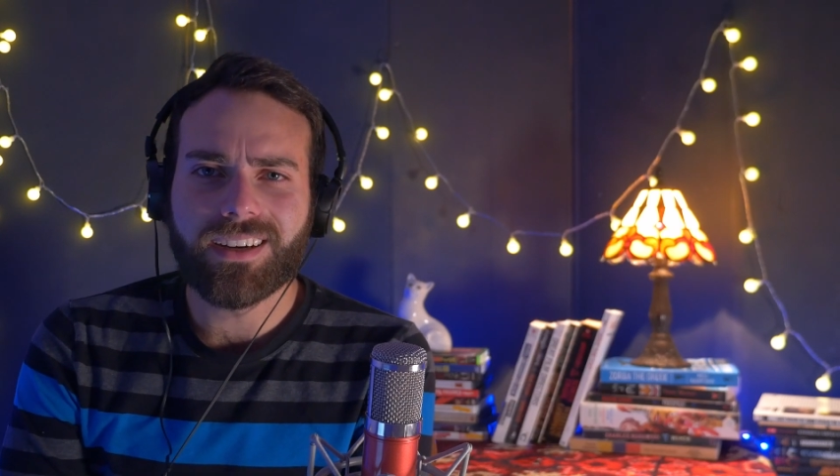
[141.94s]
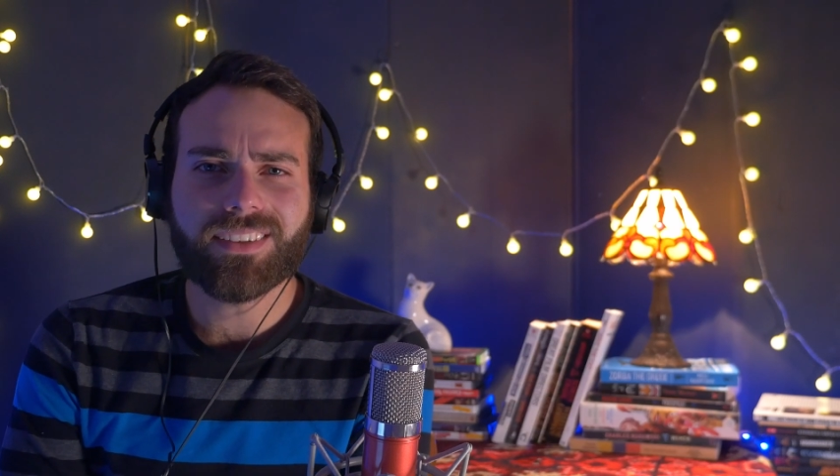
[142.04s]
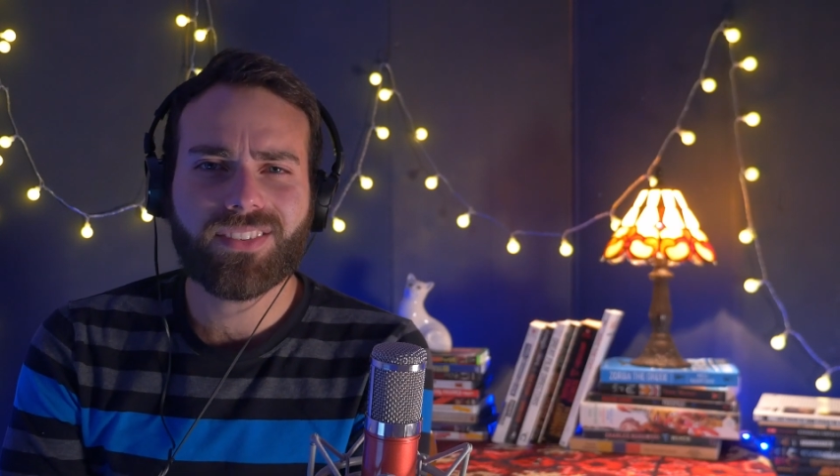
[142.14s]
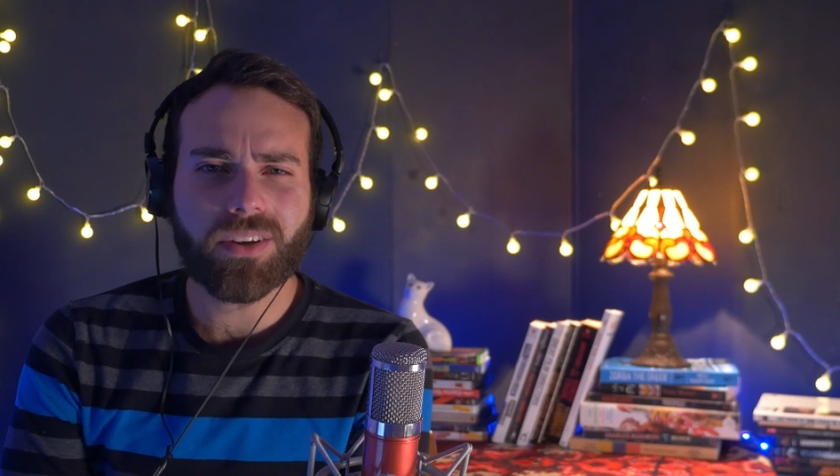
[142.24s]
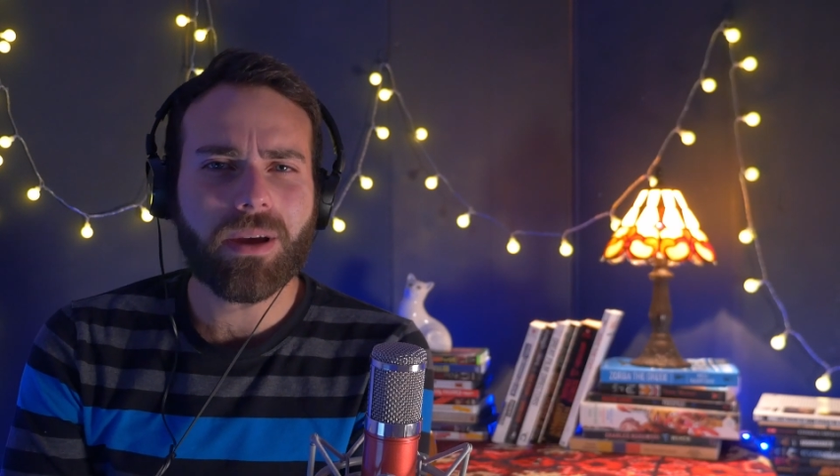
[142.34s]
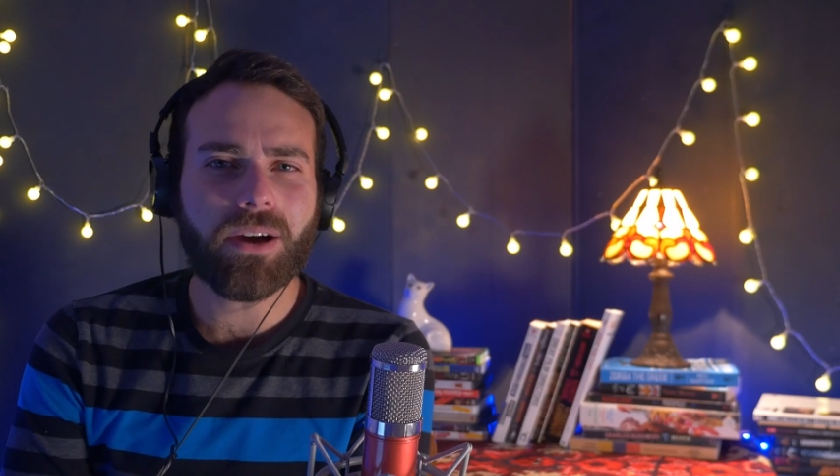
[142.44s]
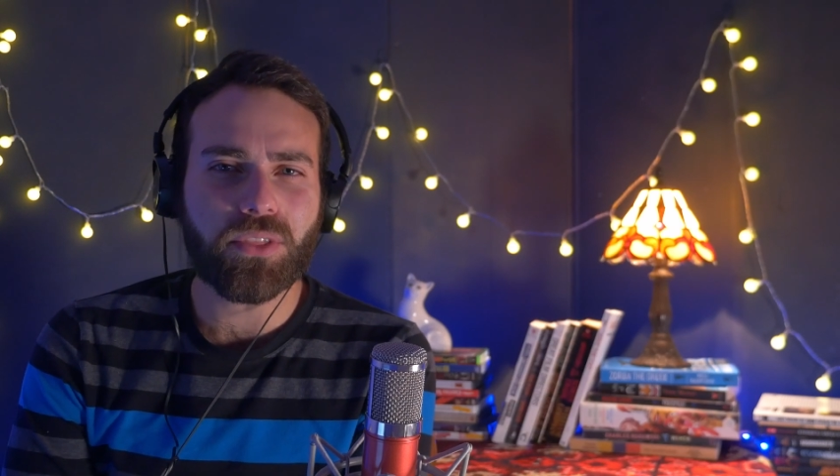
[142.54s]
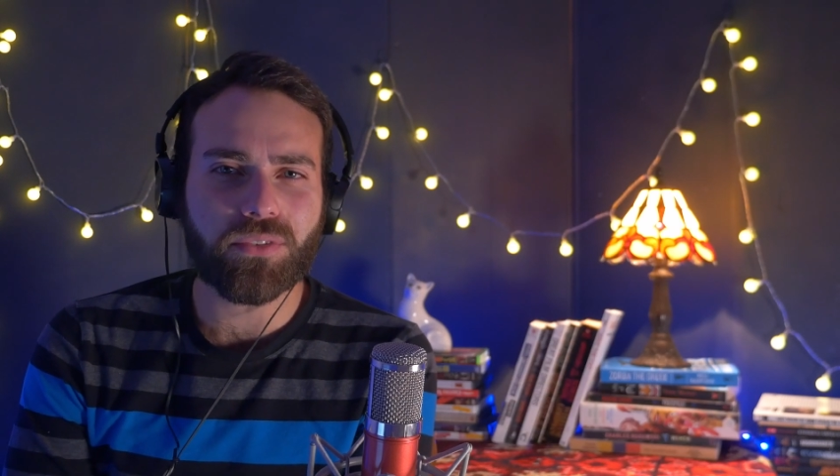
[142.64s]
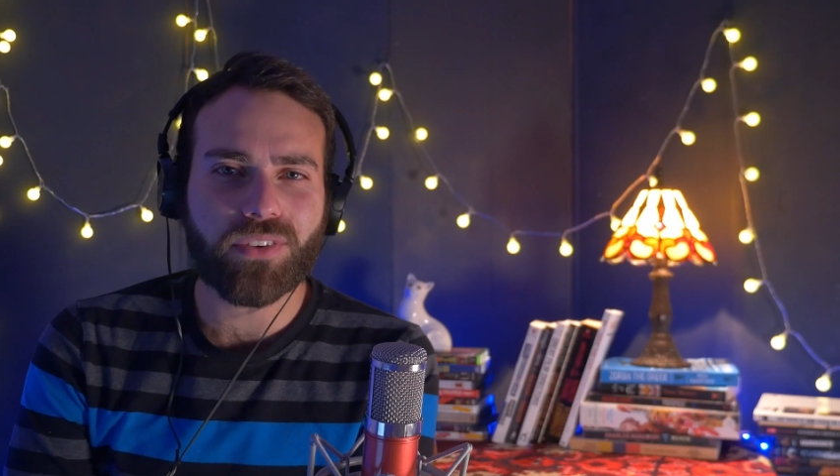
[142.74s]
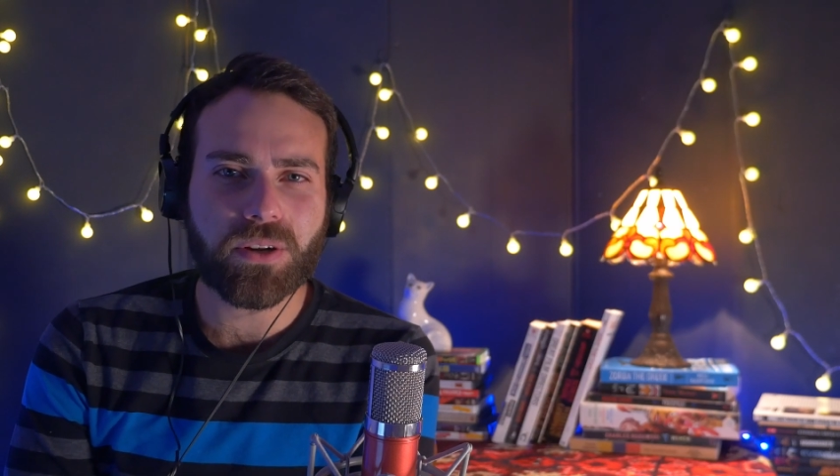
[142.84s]
Somehow
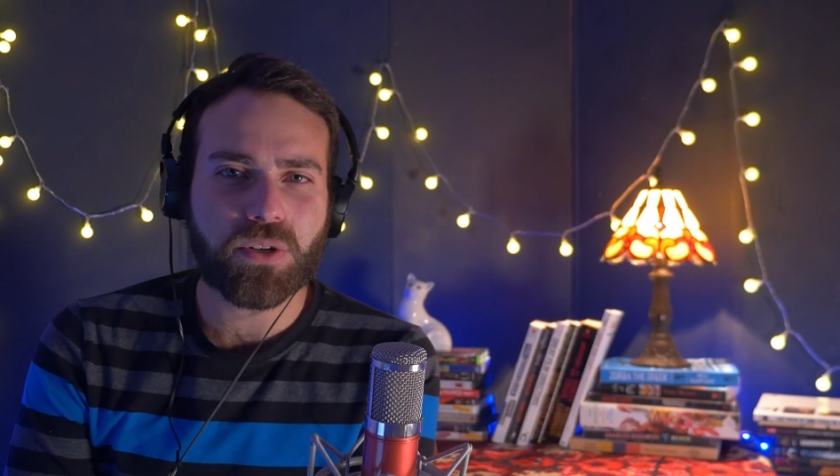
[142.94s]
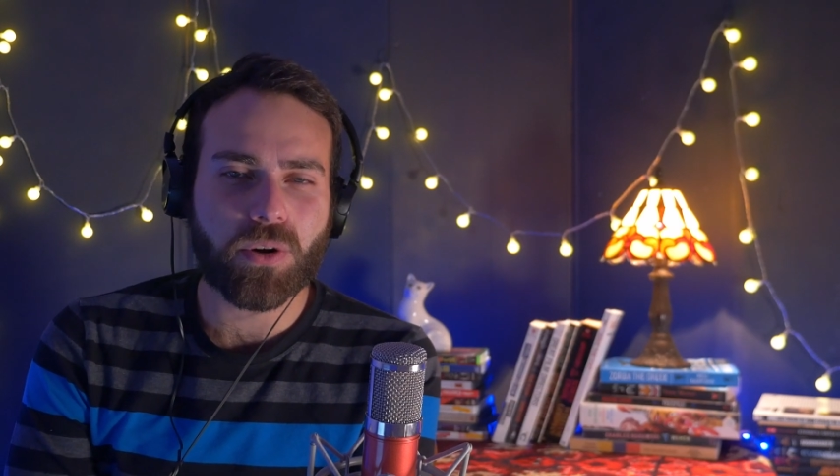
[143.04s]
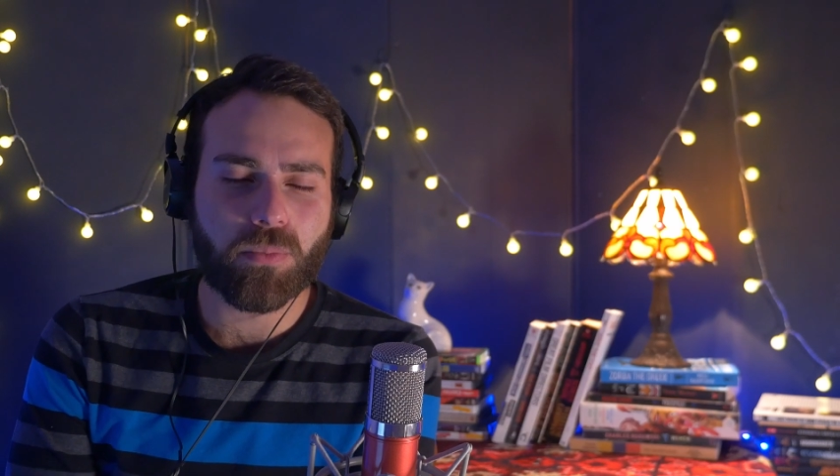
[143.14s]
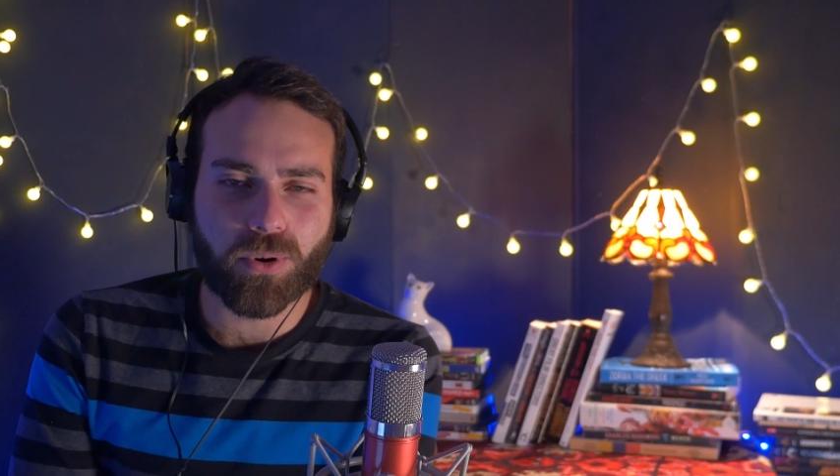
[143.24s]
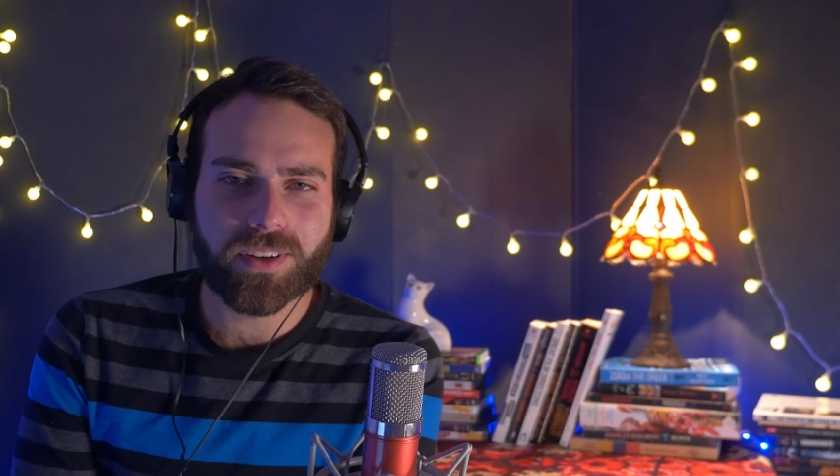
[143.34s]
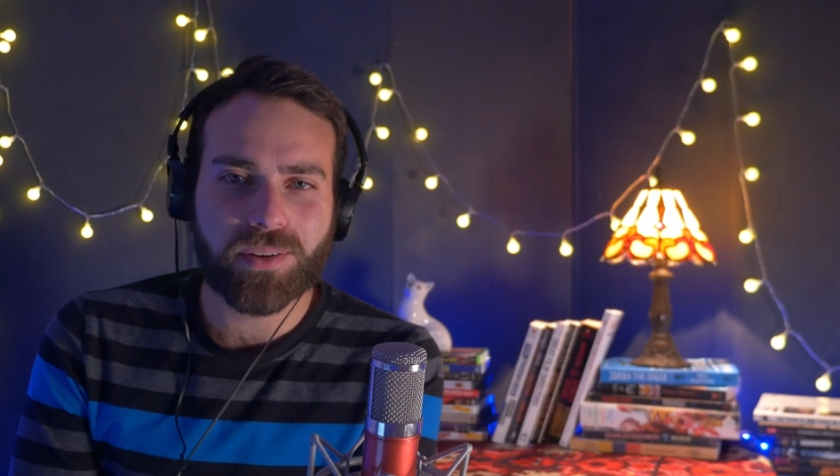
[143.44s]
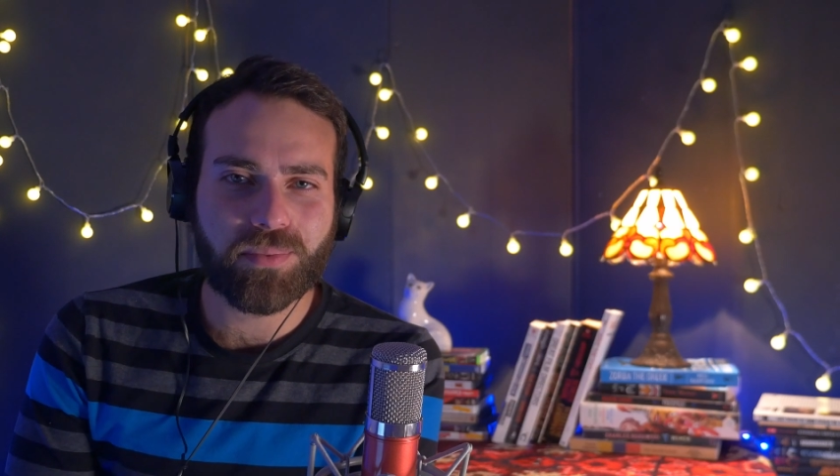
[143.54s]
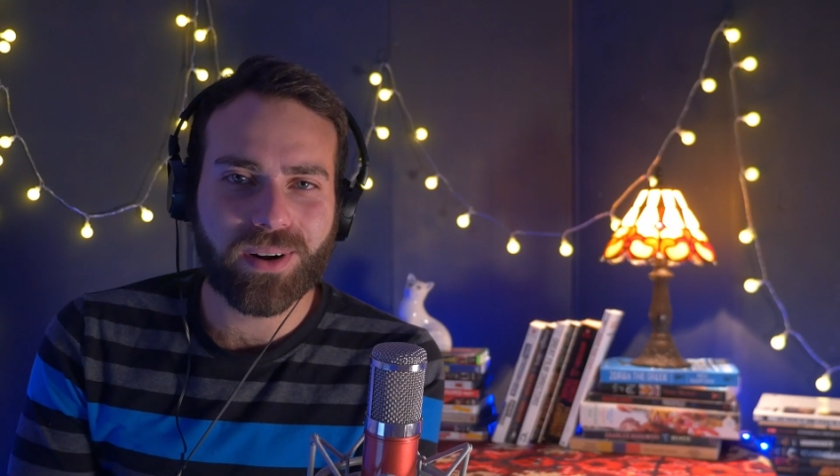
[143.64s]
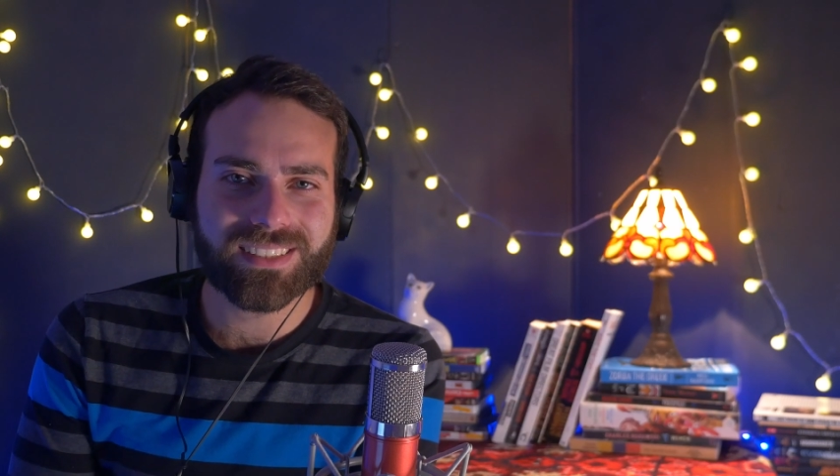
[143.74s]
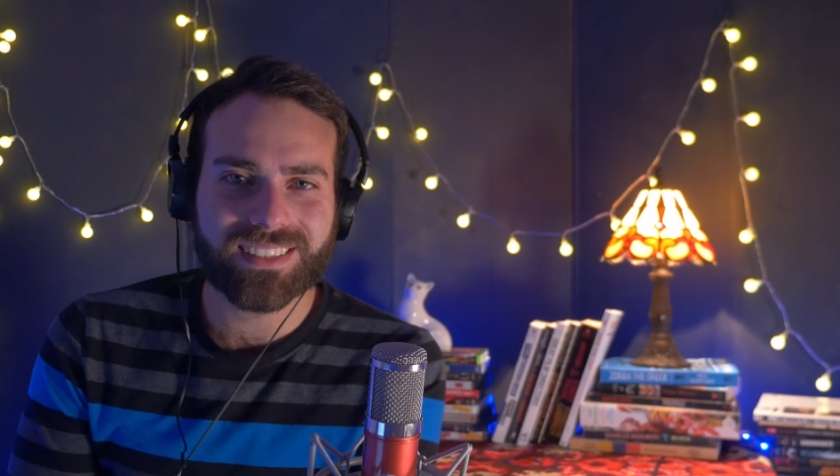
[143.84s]
the French are more
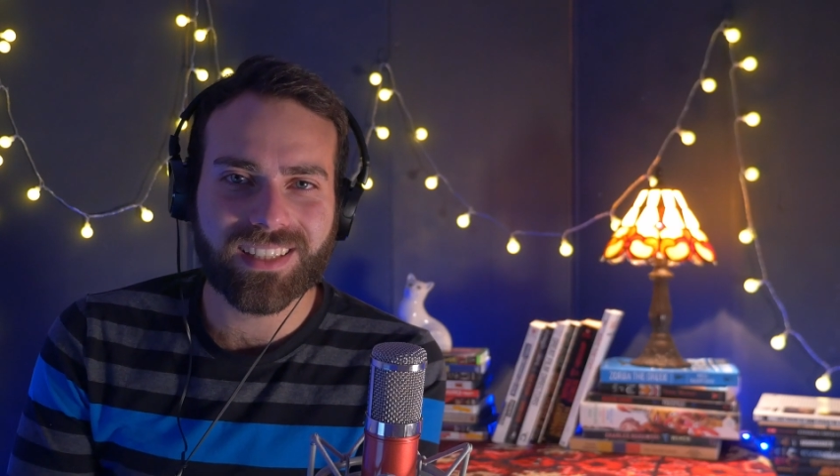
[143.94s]
depressed